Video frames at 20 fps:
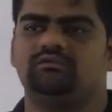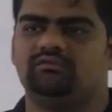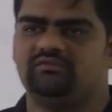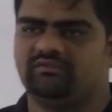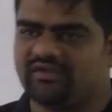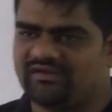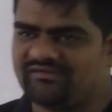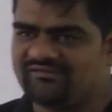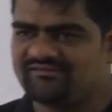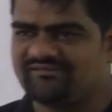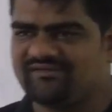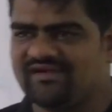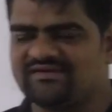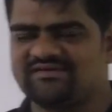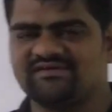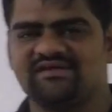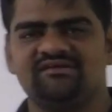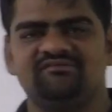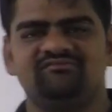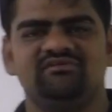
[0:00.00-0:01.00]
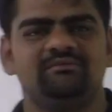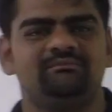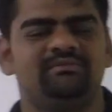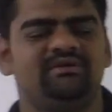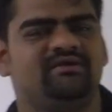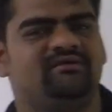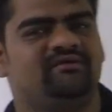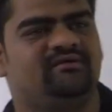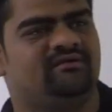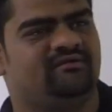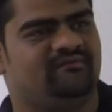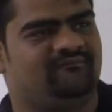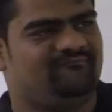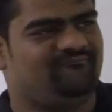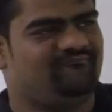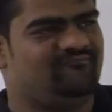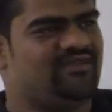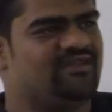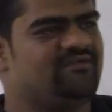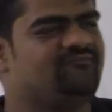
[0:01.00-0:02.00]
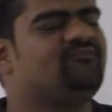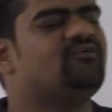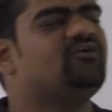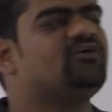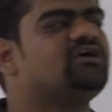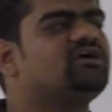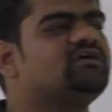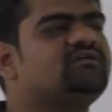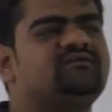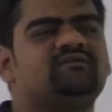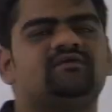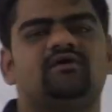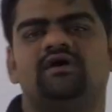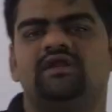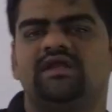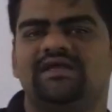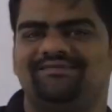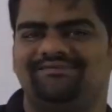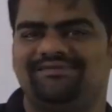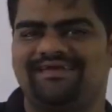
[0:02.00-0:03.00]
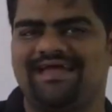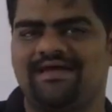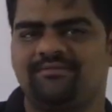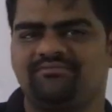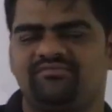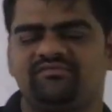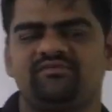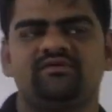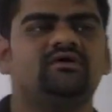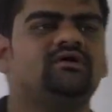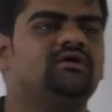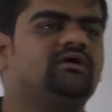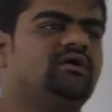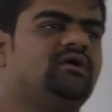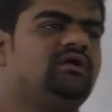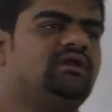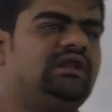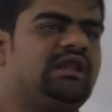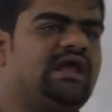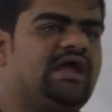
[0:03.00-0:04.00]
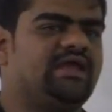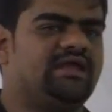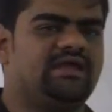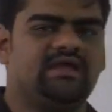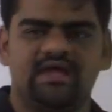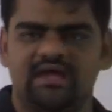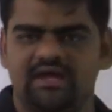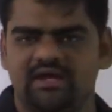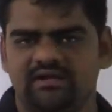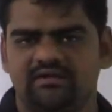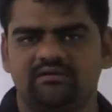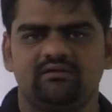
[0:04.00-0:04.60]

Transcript: this session will be very focused on exams like GATE